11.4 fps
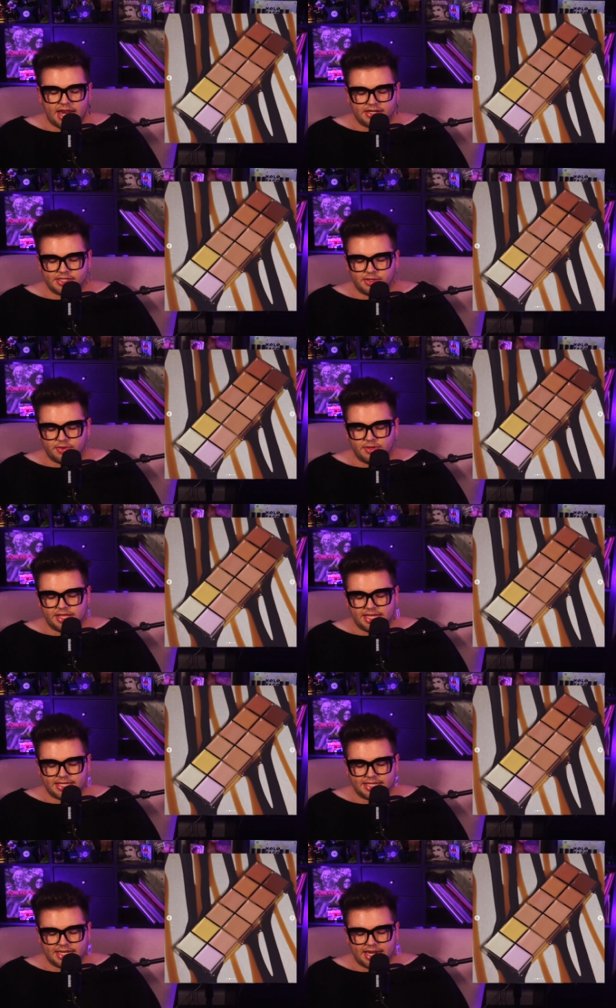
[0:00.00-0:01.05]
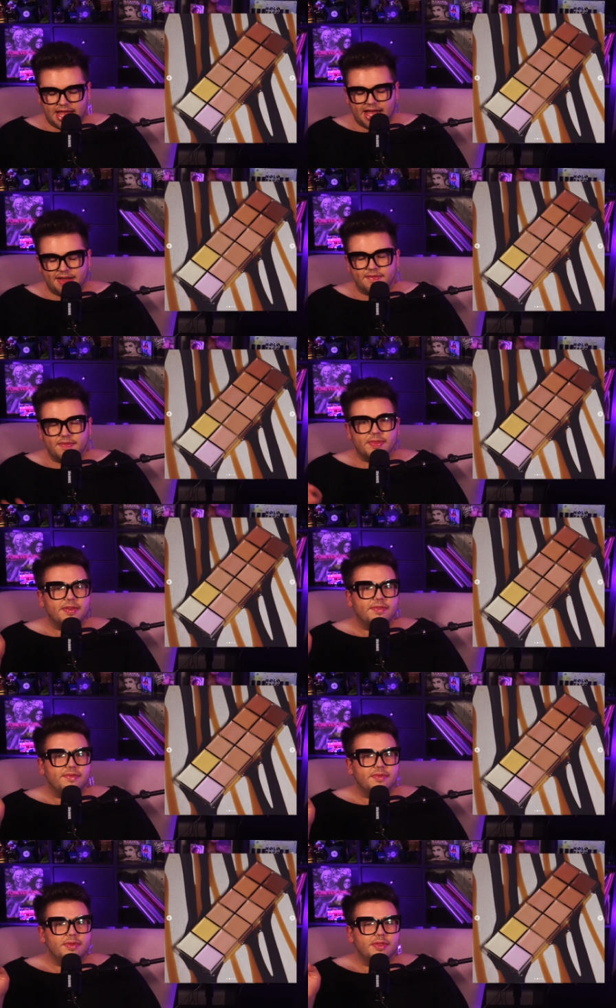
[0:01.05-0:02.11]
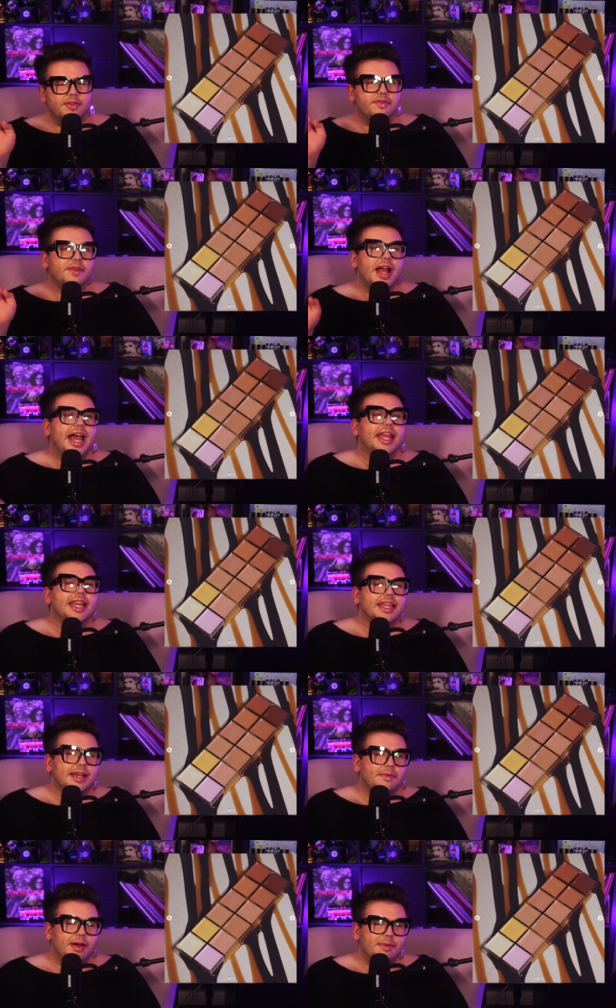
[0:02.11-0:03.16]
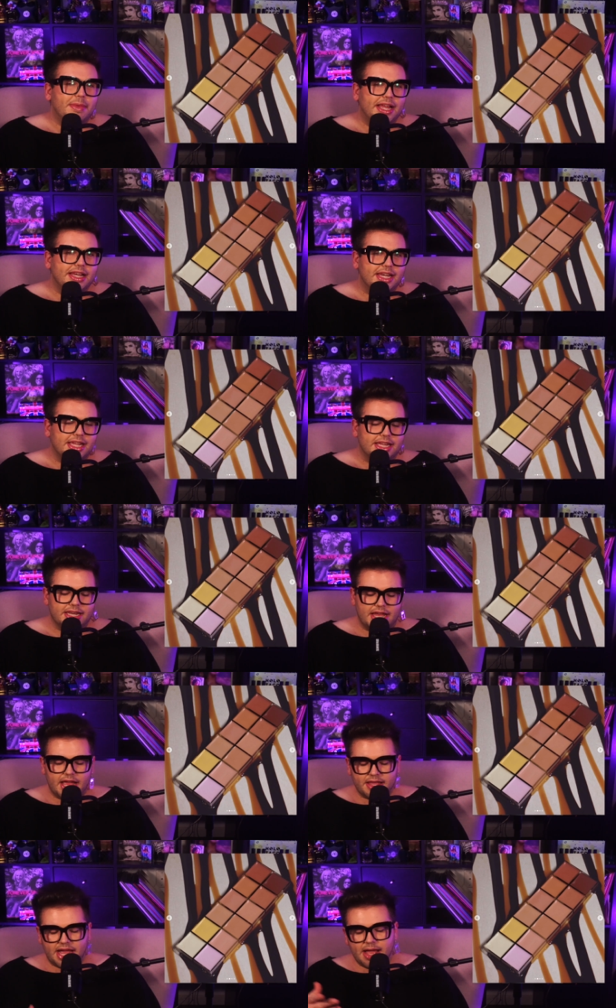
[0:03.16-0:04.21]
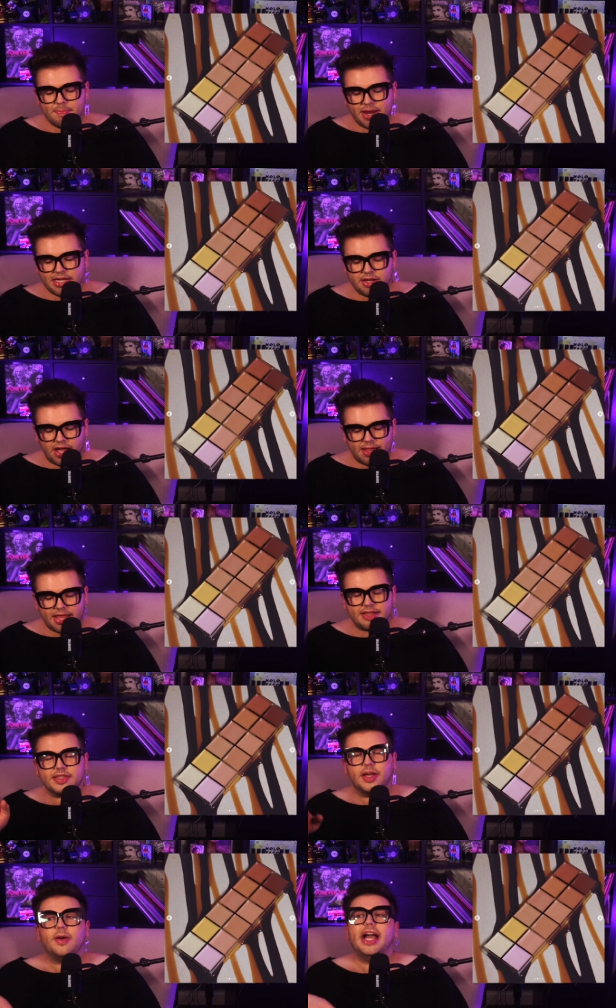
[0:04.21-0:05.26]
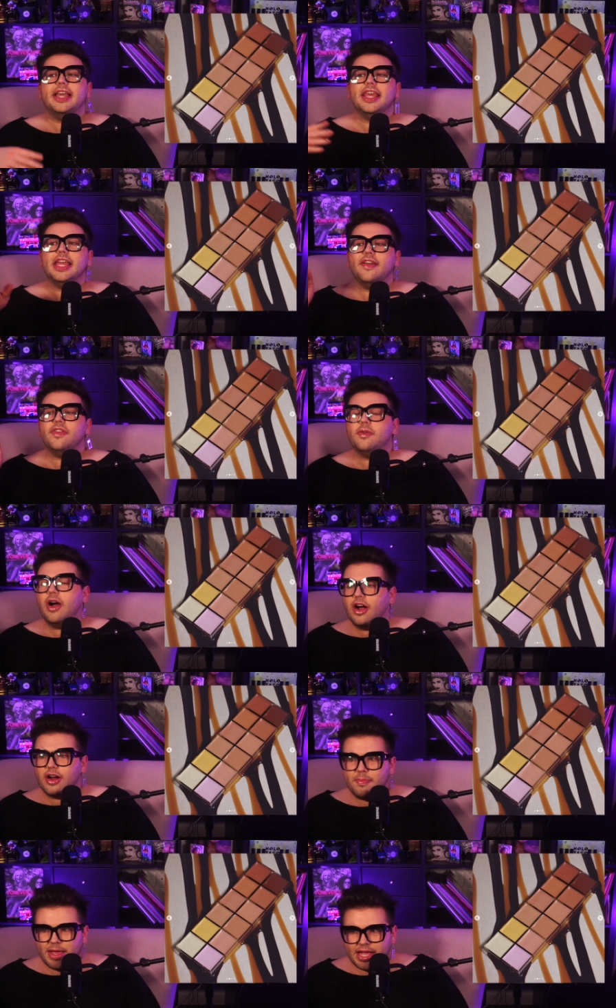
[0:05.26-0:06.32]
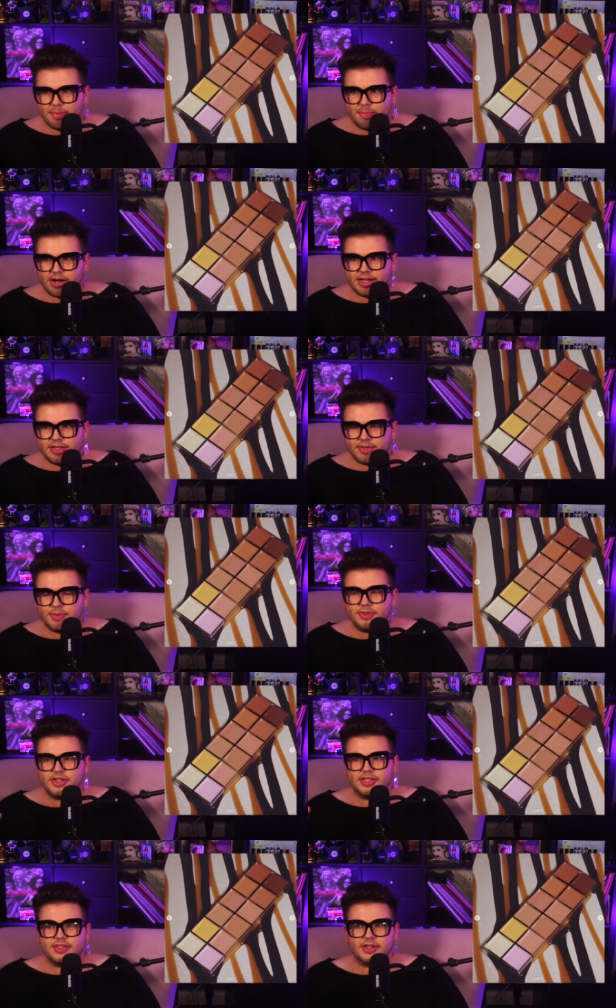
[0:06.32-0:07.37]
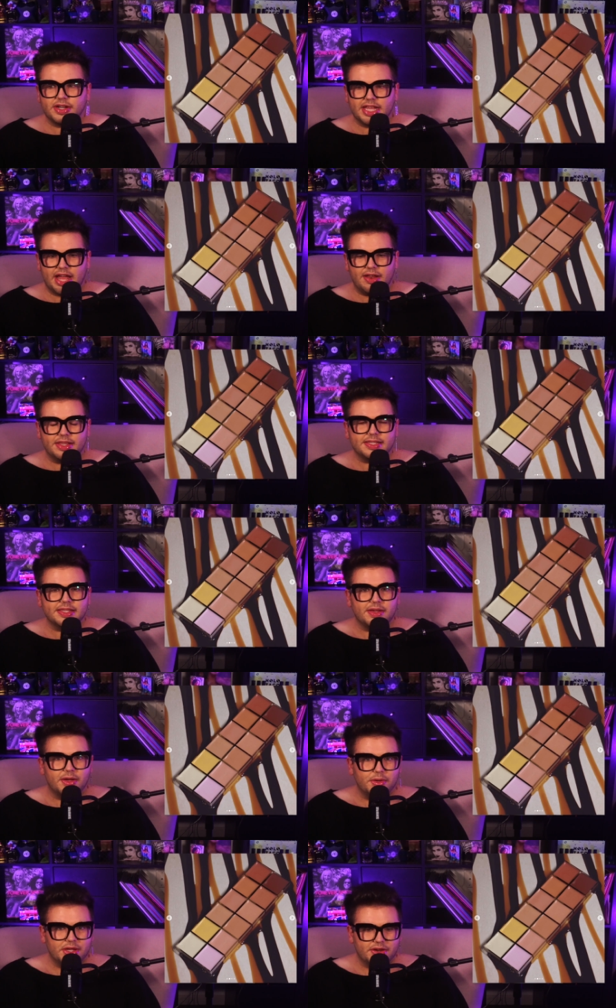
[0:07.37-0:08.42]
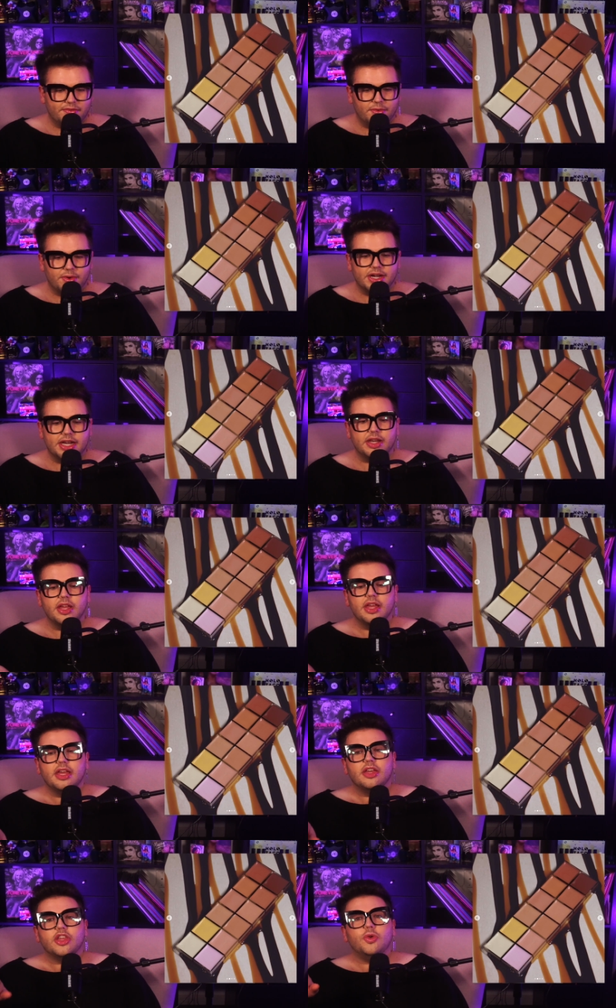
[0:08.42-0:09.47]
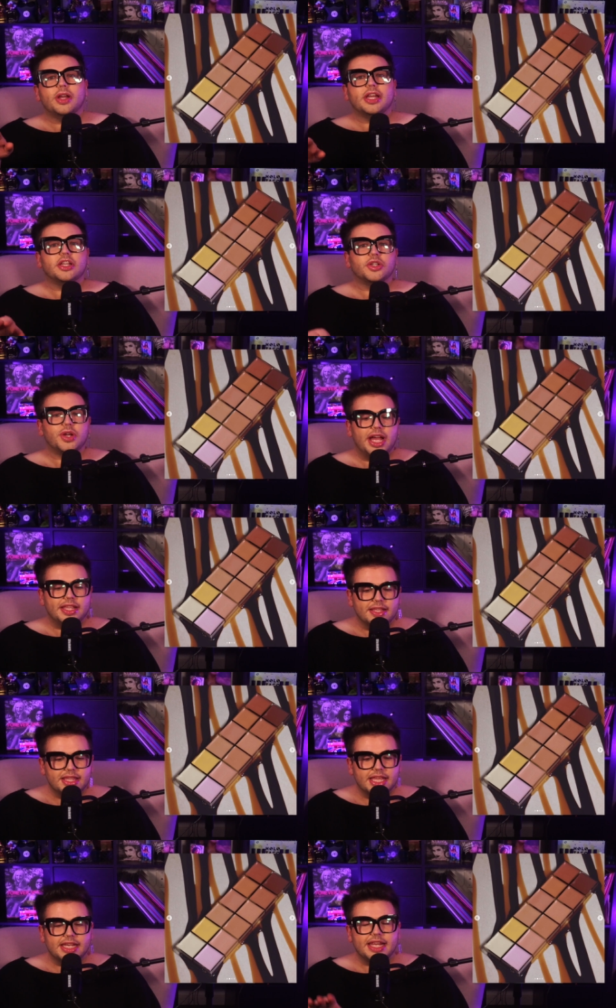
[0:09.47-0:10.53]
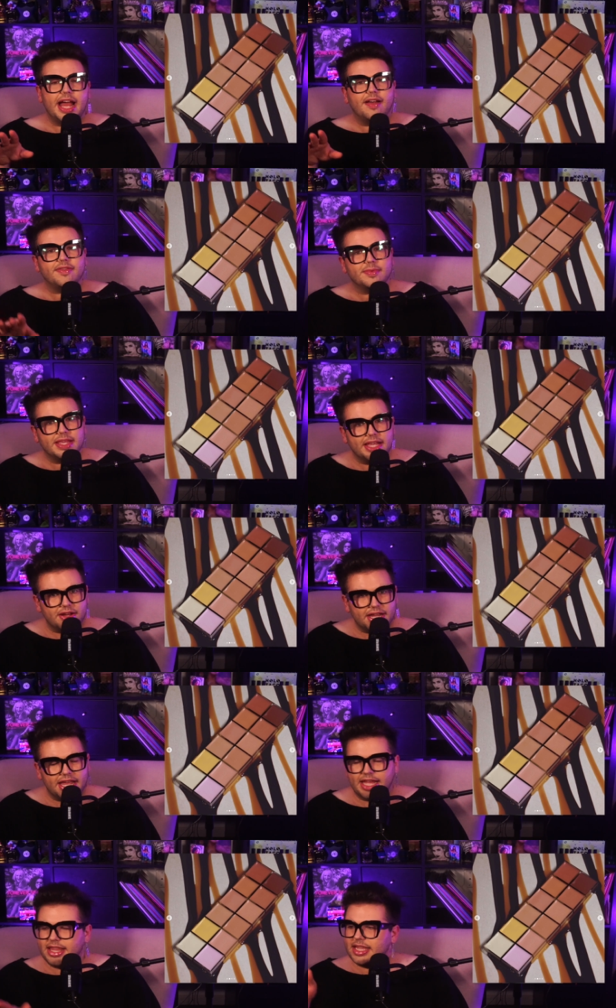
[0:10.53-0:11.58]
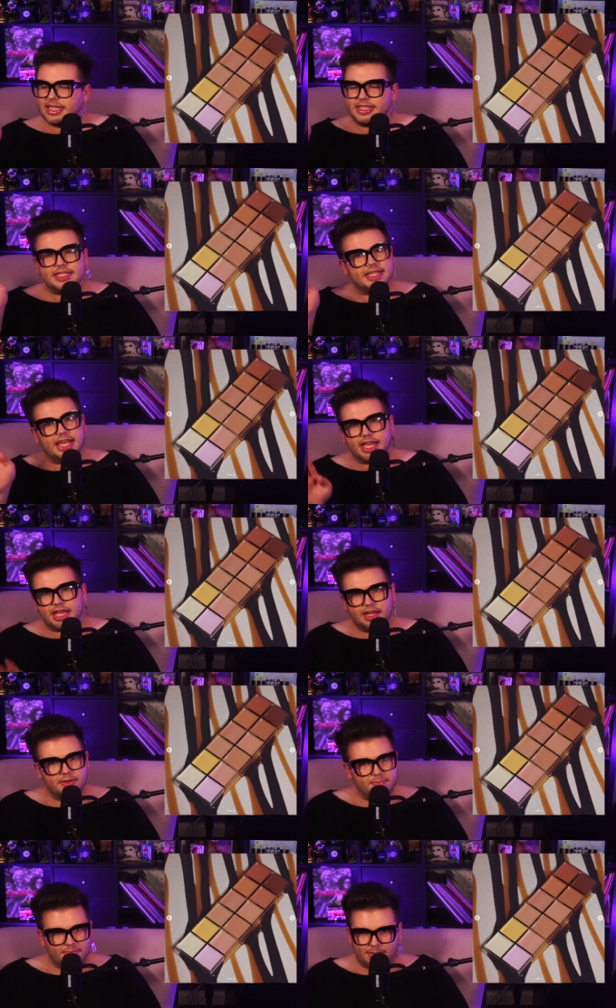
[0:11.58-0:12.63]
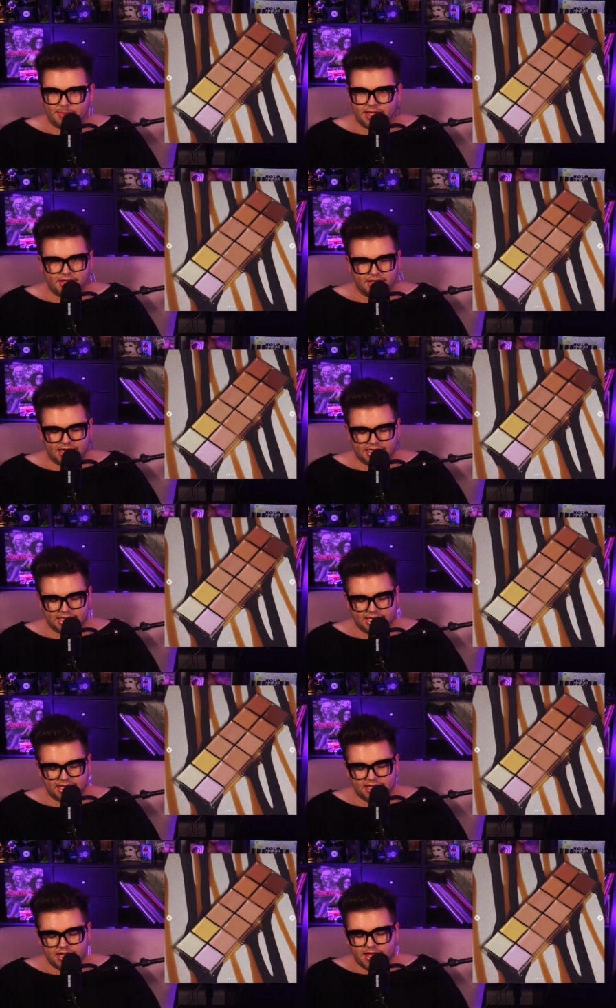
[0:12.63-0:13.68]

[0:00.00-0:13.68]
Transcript: I just don't know that this is going to have the the variety that one might need. I, I but I don't like so I think if you are a makeup artist who's just starting out and this is all you can afford and you wanted to try something and to have something in your kit, I think this is like maybe a good idea.